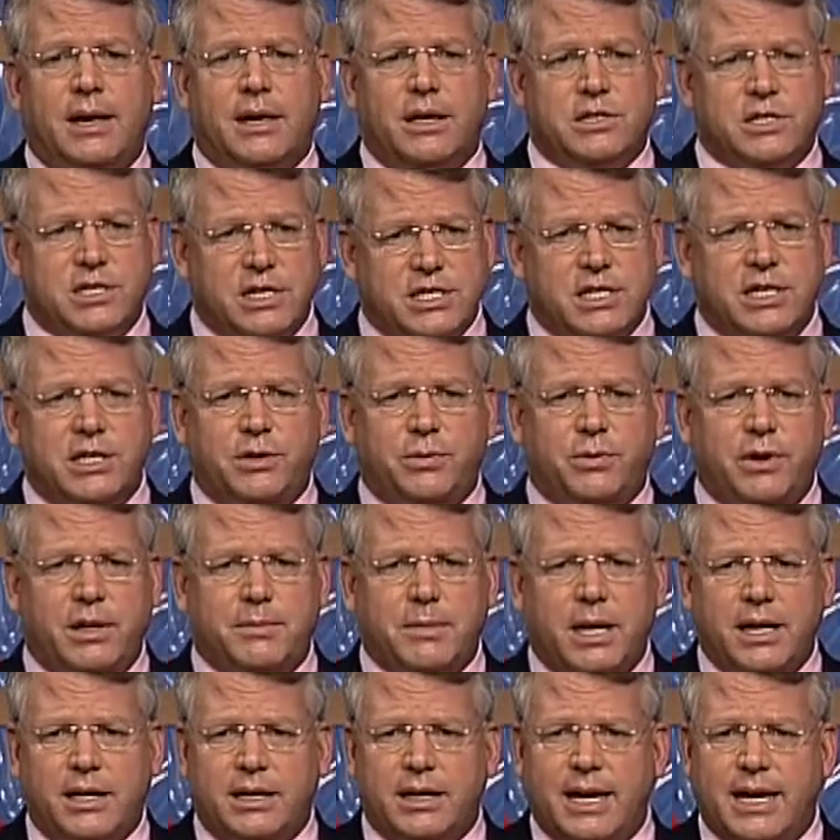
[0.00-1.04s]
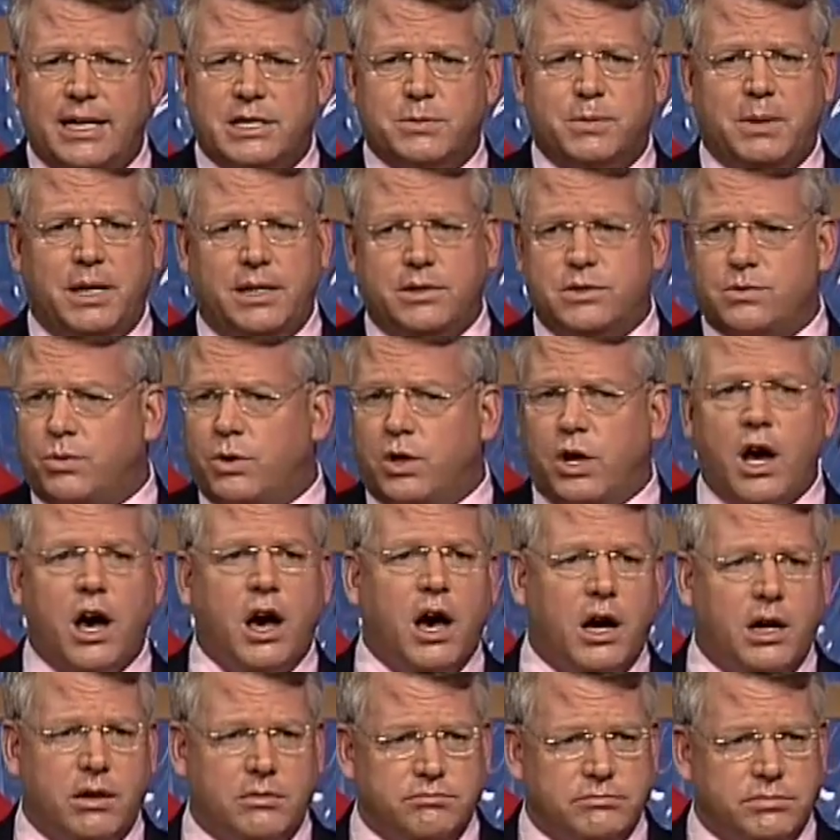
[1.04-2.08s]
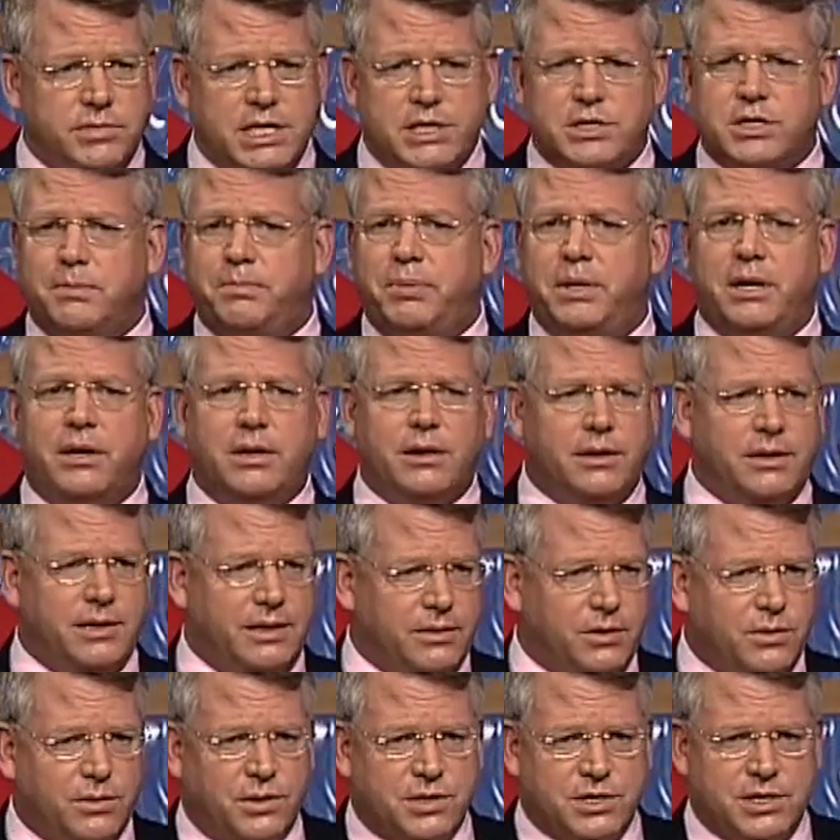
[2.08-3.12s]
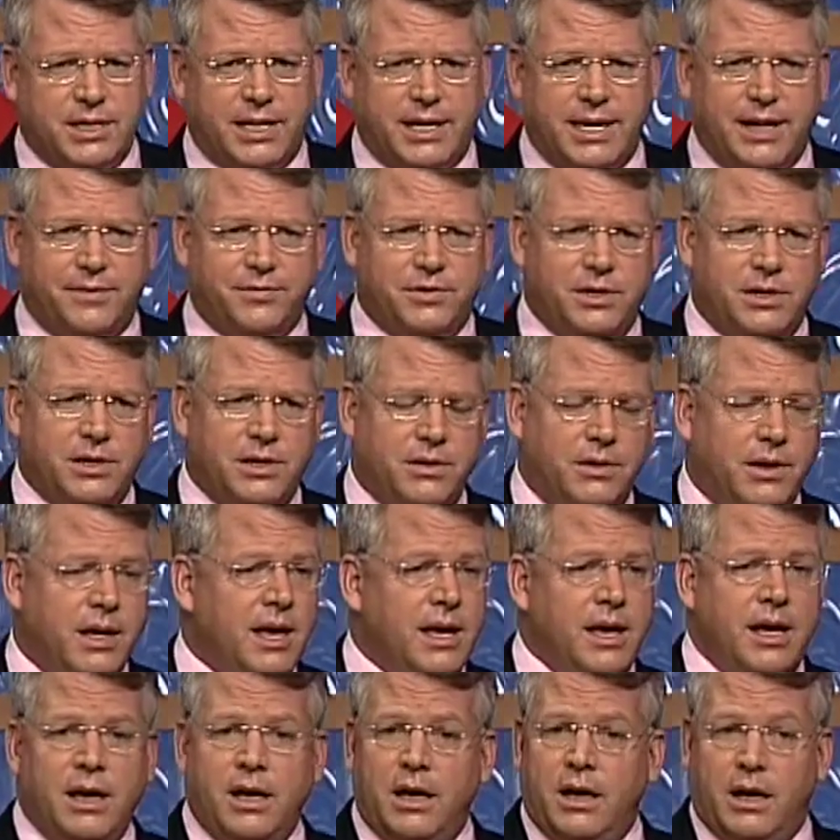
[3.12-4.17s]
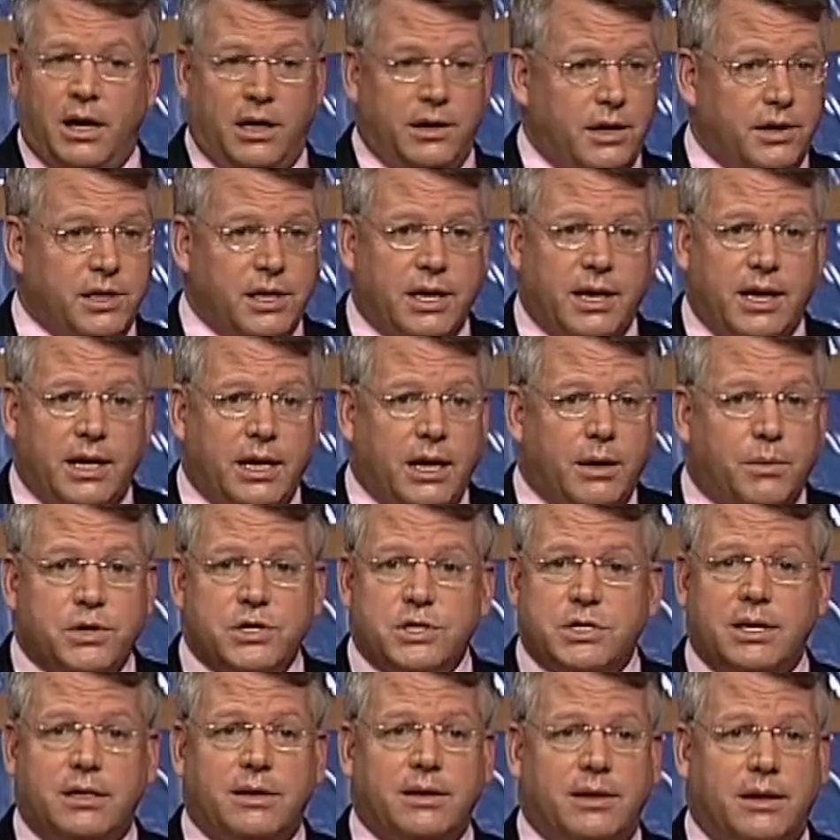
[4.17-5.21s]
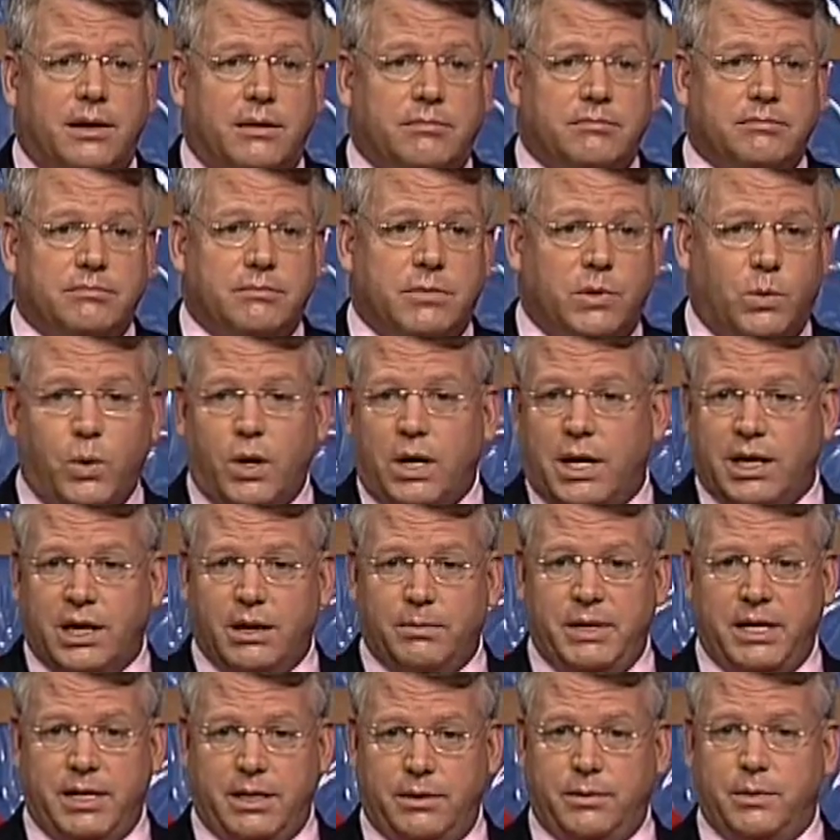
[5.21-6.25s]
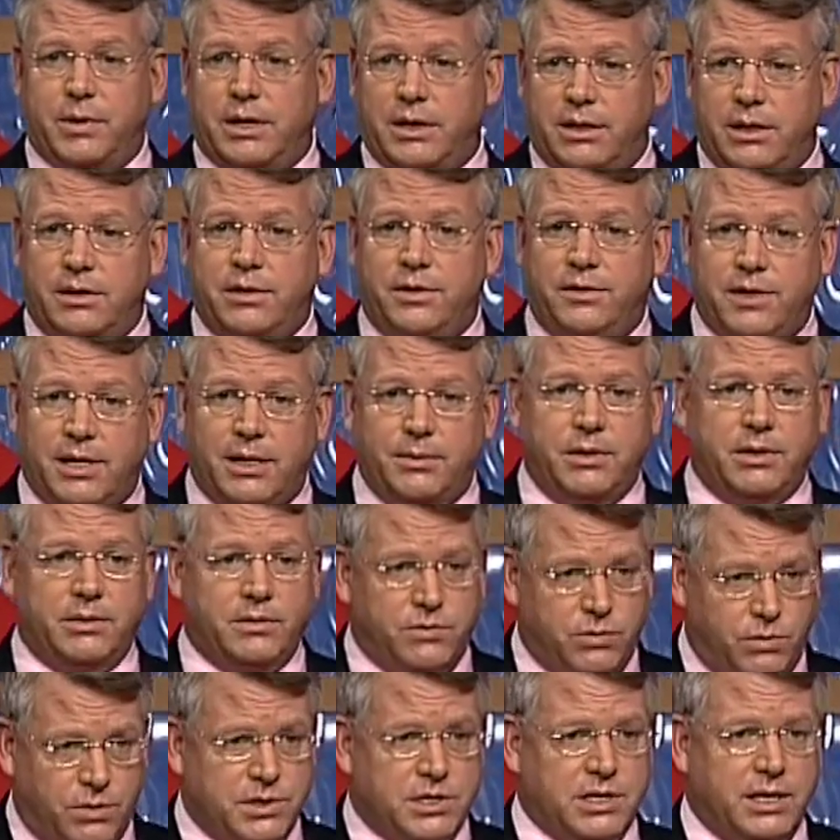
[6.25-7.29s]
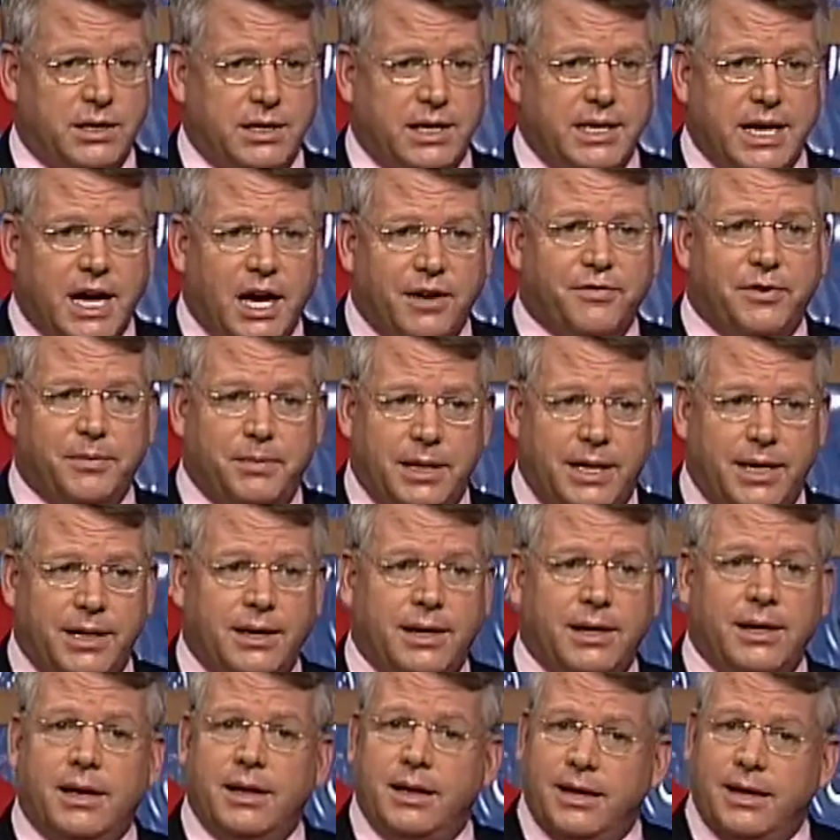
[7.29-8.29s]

63 of my classmates were gone, disappeared in the course of that afternoon. Another guy and I were sitting there. Waddle began with the letter W towards the end of the alphabet.